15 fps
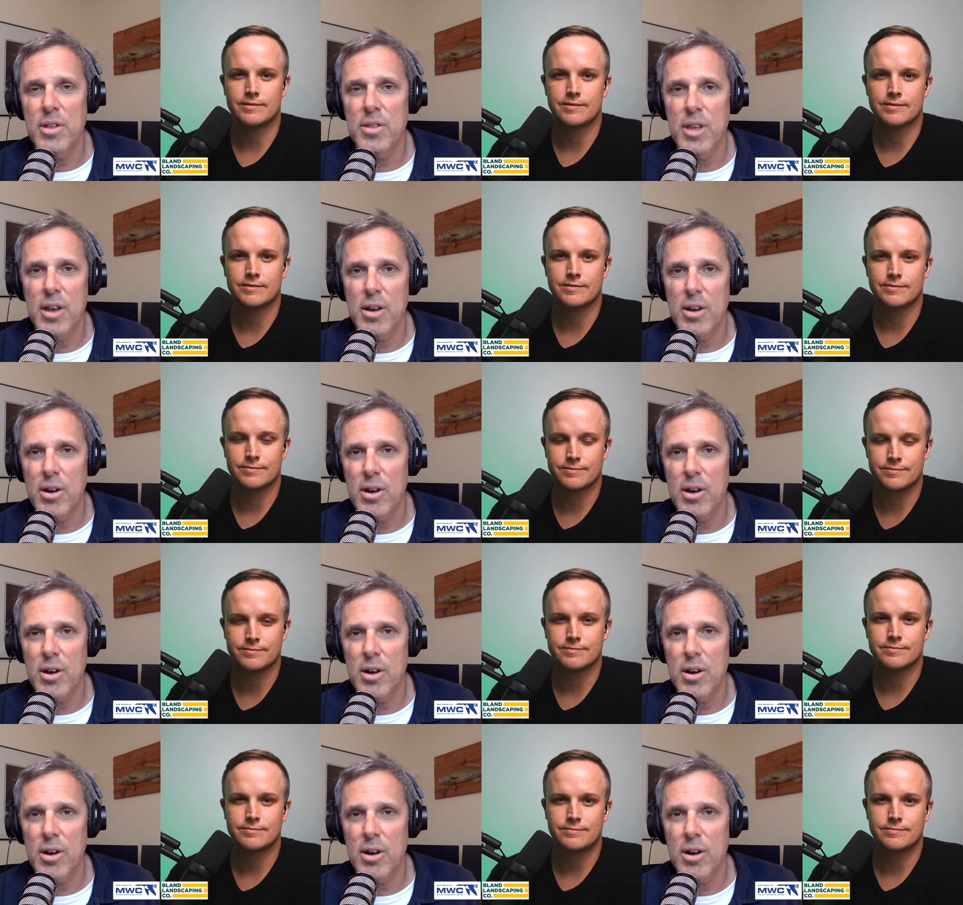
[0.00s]
Speaker 1: that they are
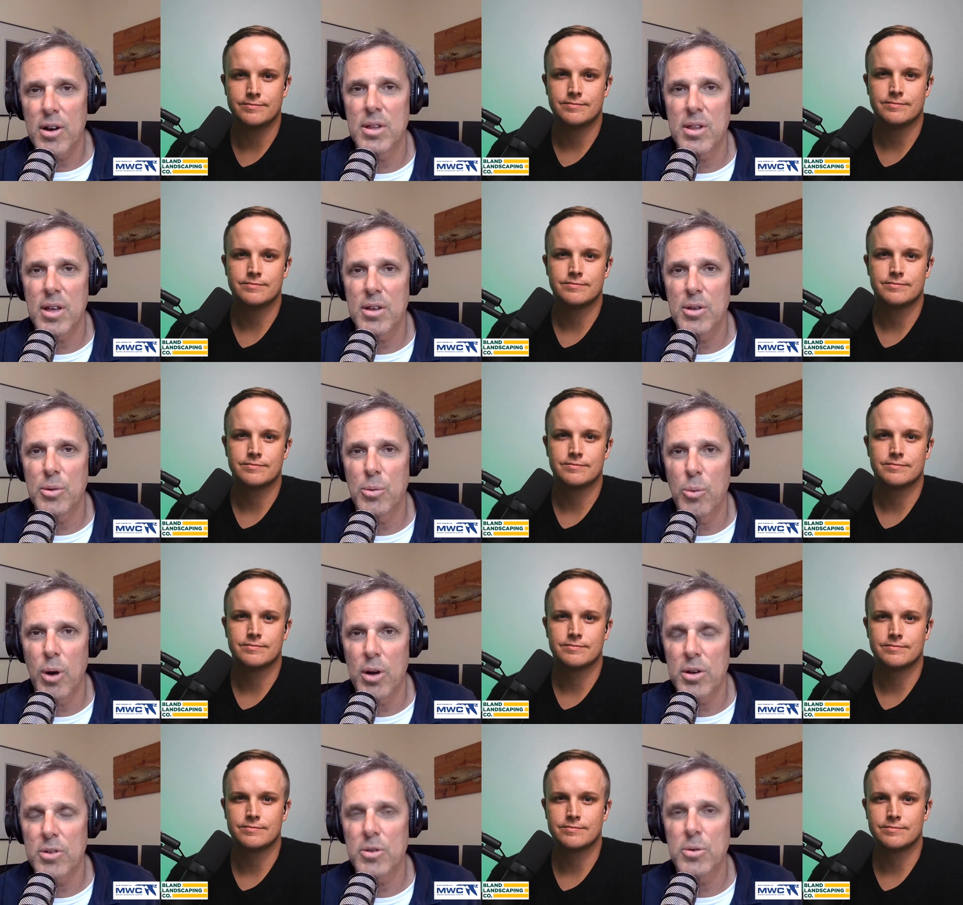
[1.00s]
a company that you
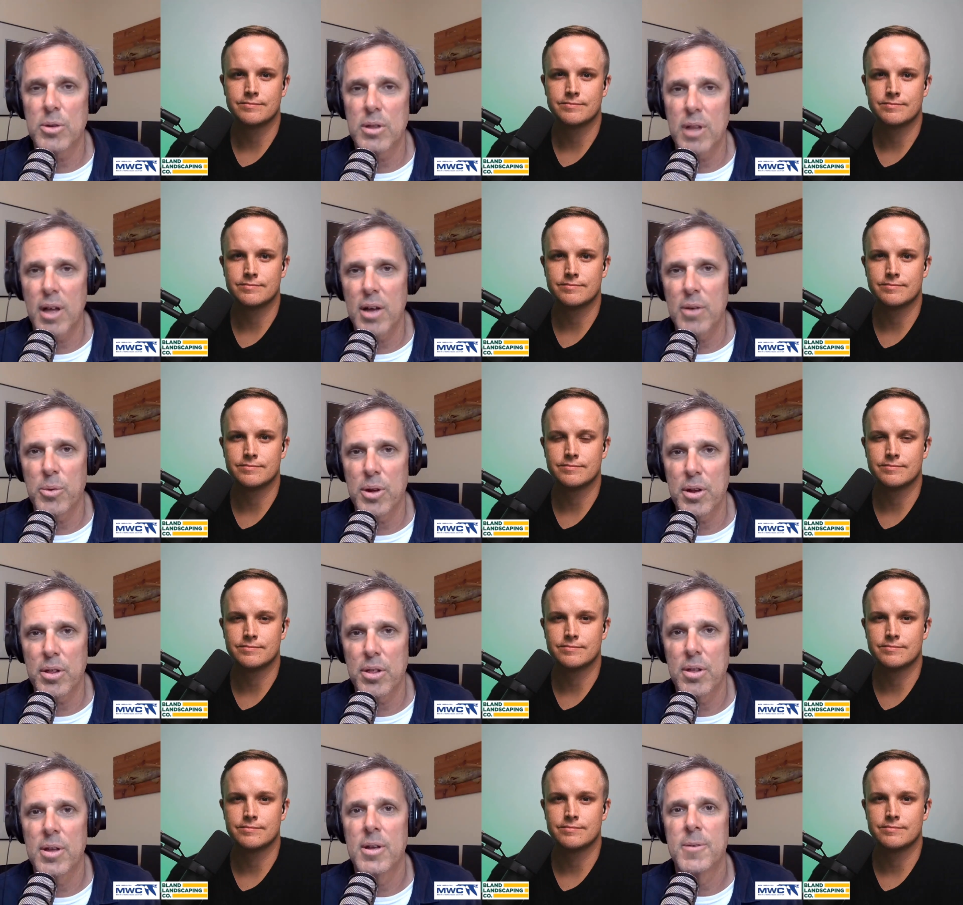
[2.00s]
want to align
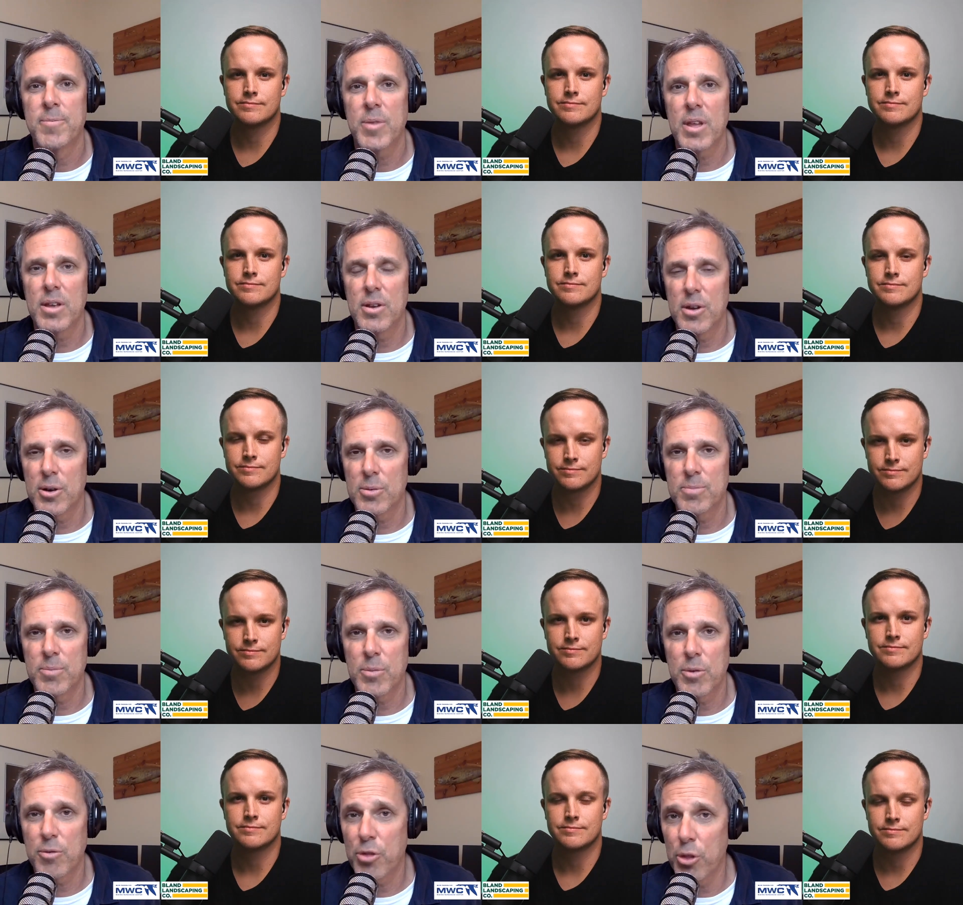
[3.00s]
with, you know,
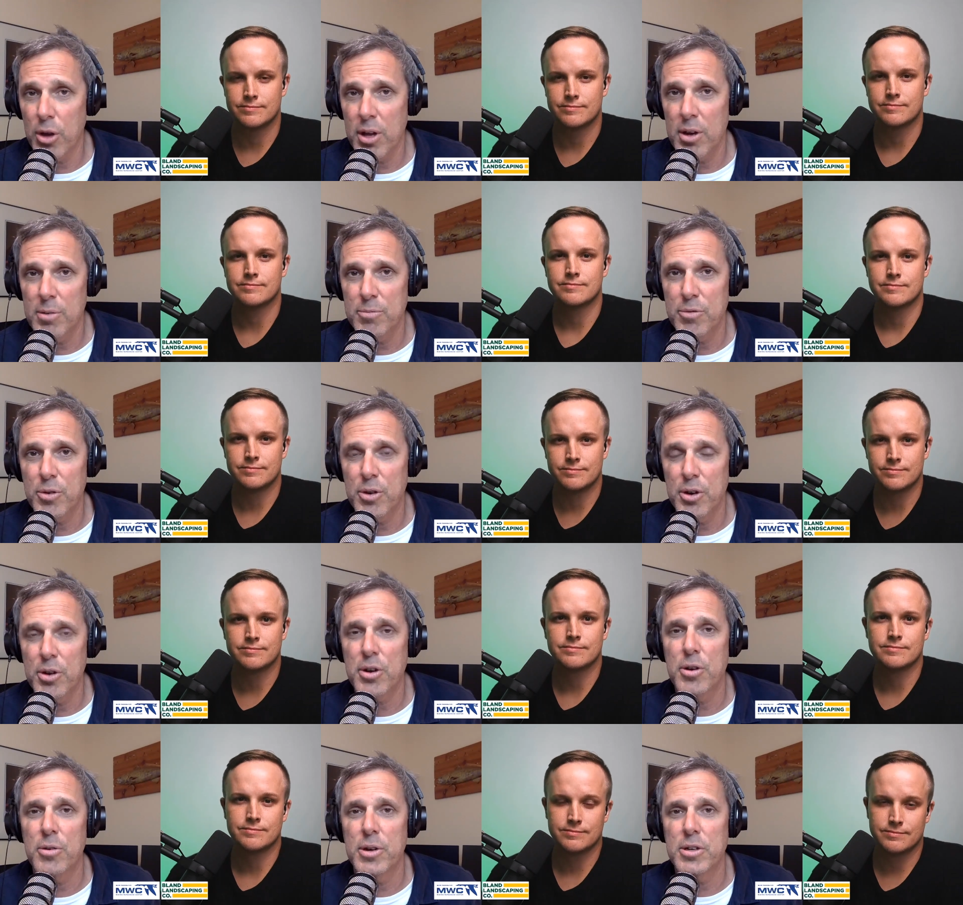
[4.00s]
look at them for
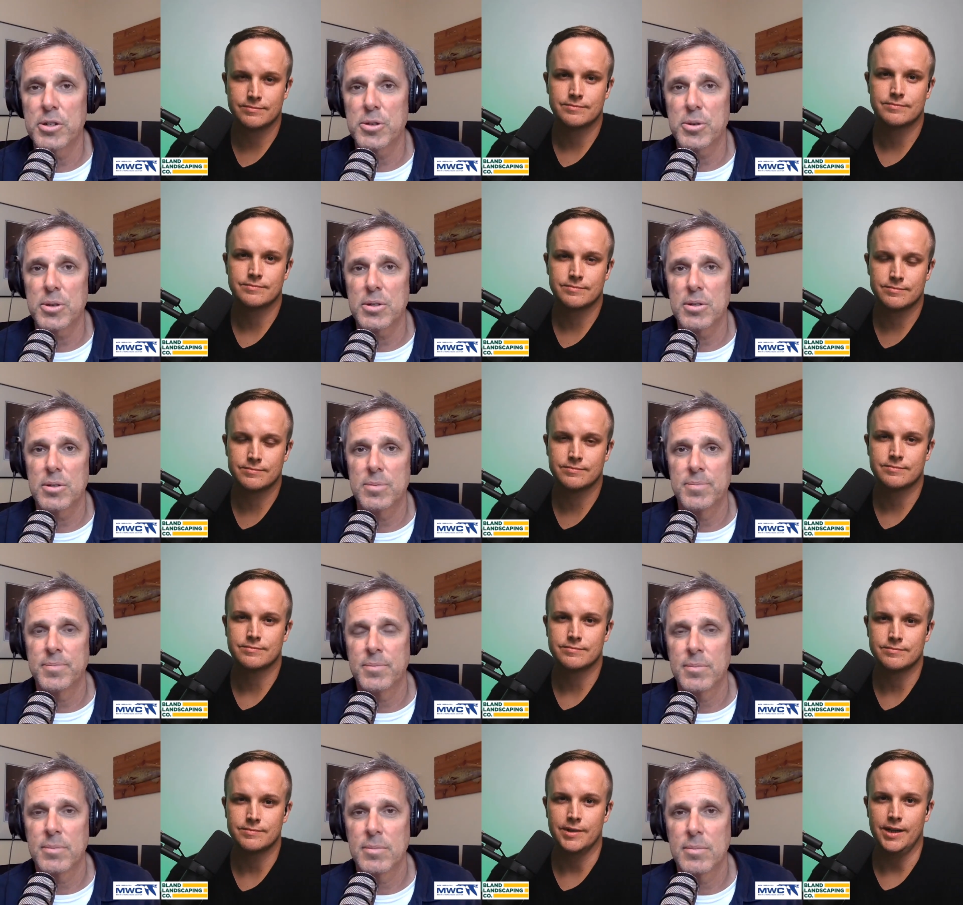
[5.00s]
your career choice.
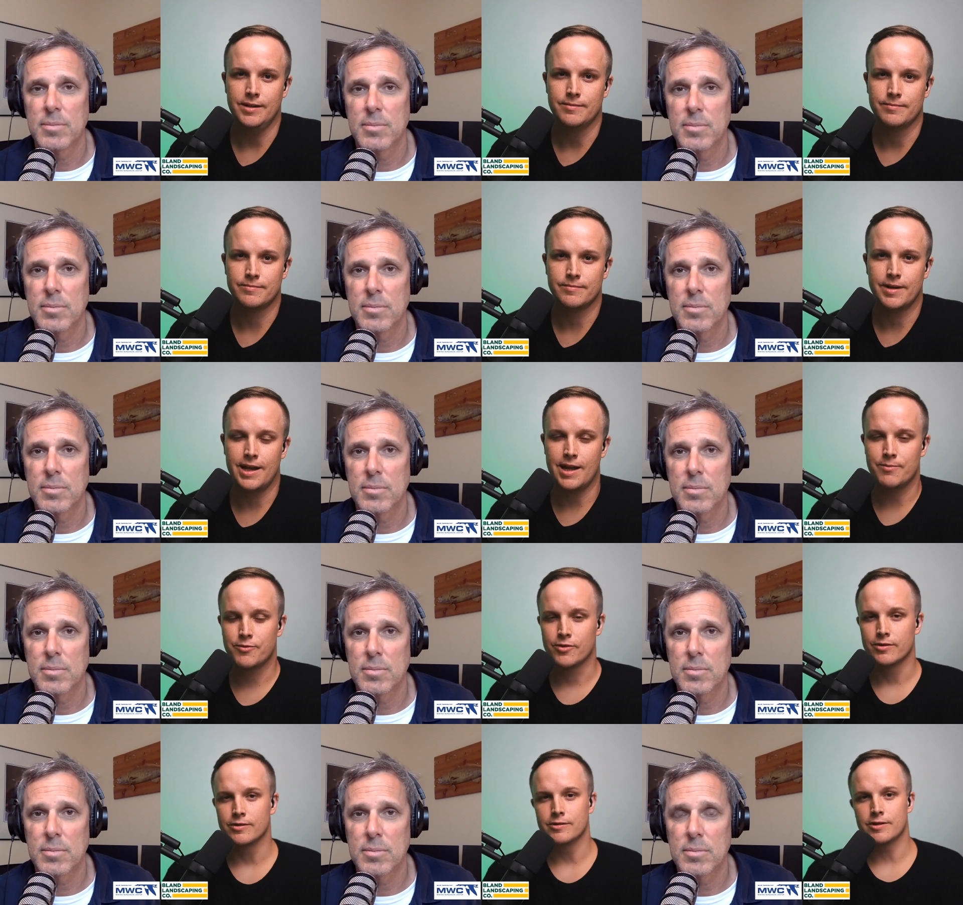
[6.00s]
Speaker 2: Yeah.
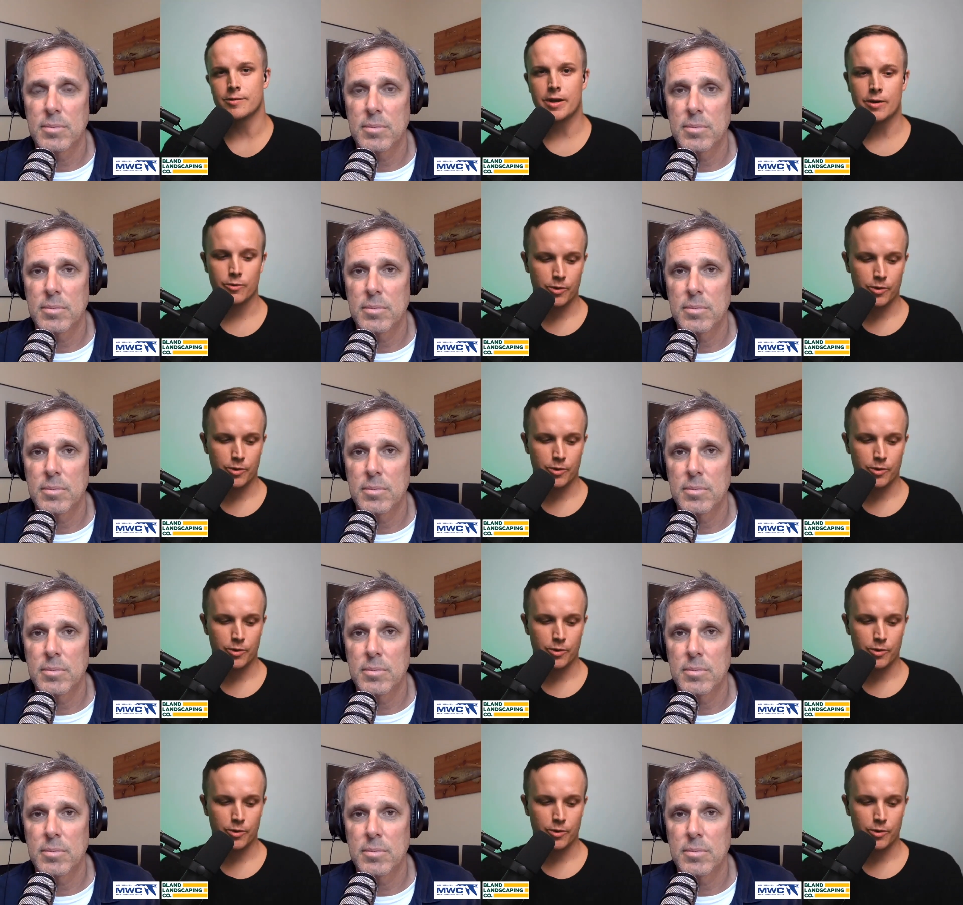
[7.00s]
Absolutely, man. We